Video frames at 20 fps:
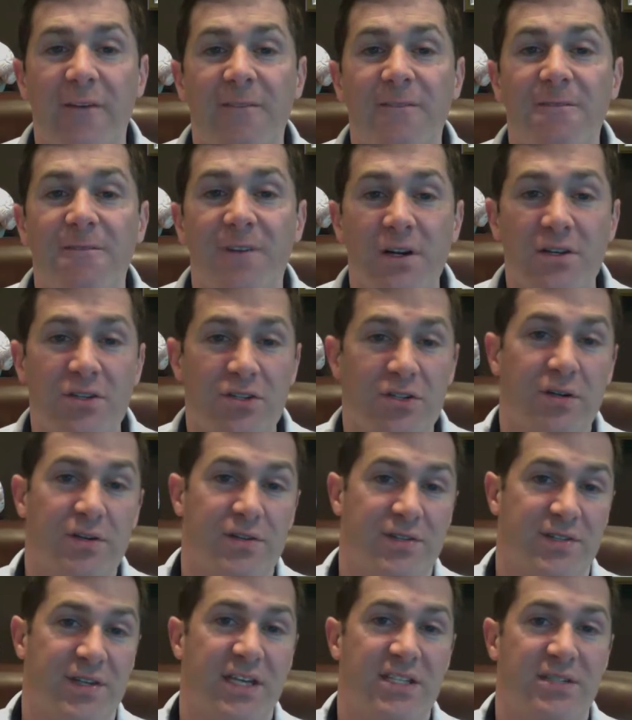a functional
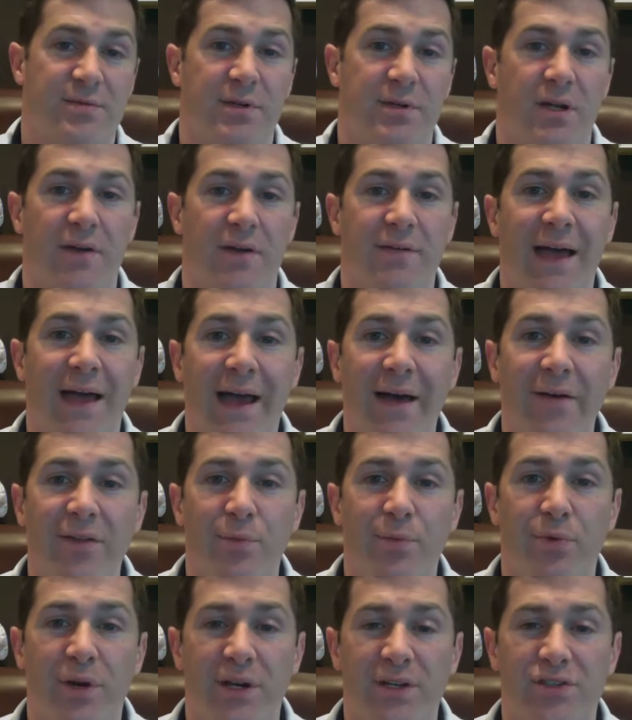assessment of how the
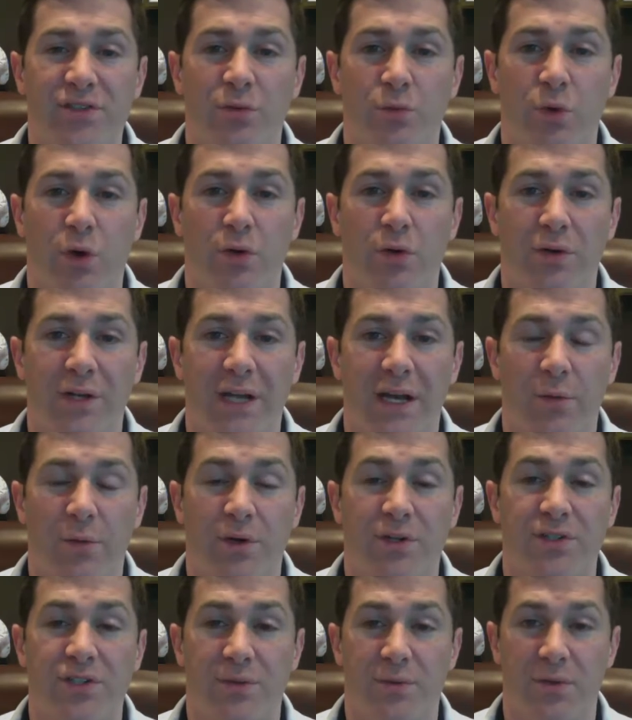brain's neuronal
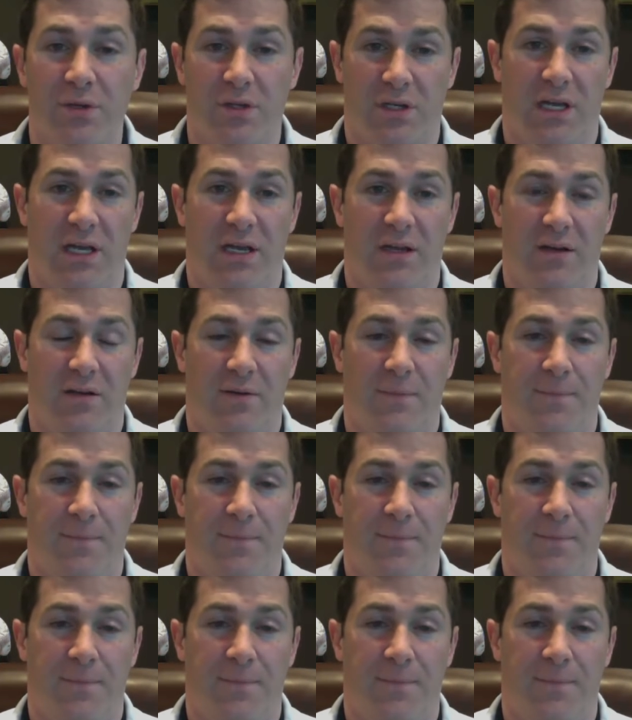networks communicate.